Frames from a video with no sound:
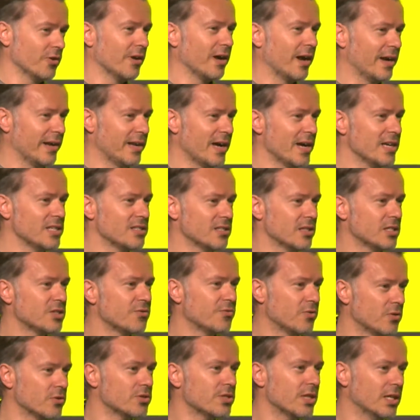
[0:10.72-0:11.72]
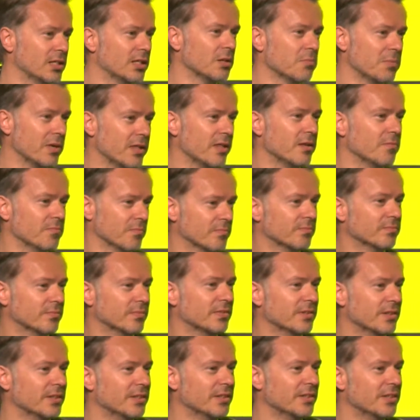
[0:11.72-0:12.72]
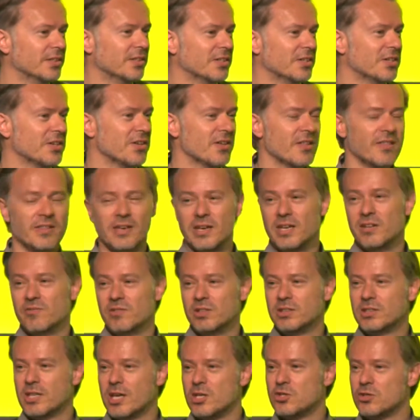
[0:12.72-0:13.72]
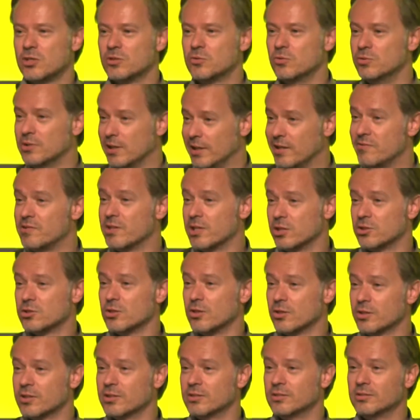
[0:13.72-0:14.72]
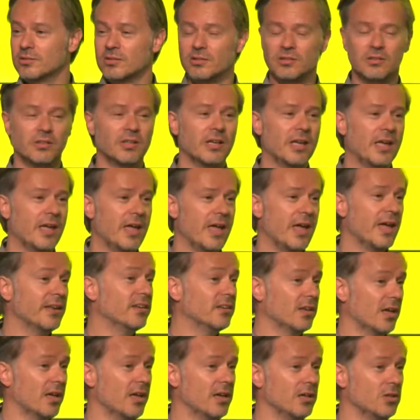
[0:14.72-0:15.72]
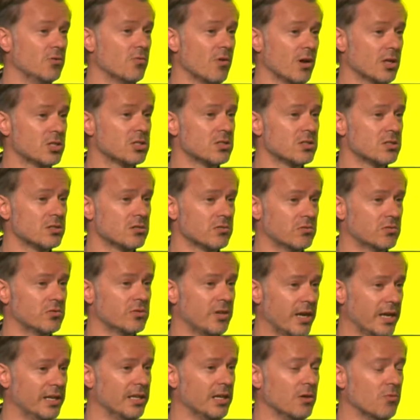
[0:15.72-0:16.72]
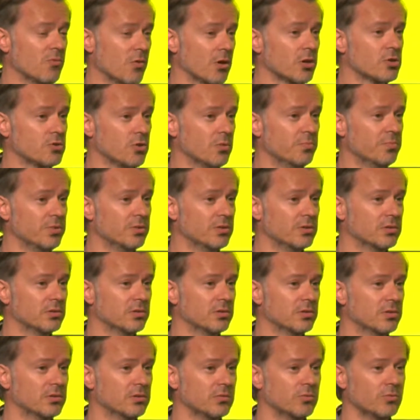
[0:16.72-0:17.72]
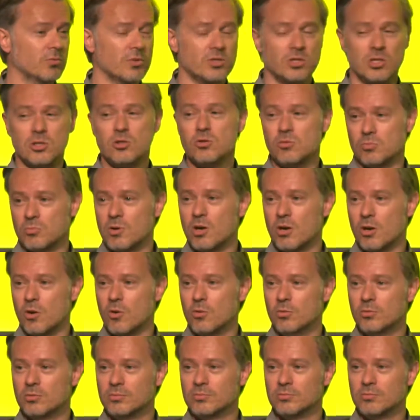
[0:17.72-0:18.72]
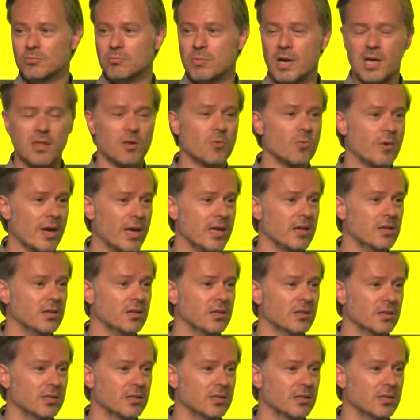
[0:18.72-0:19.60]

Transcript: organizers for sending me the invitation to deliver a talk and a UX training workshop, which is tomorrow, by the way.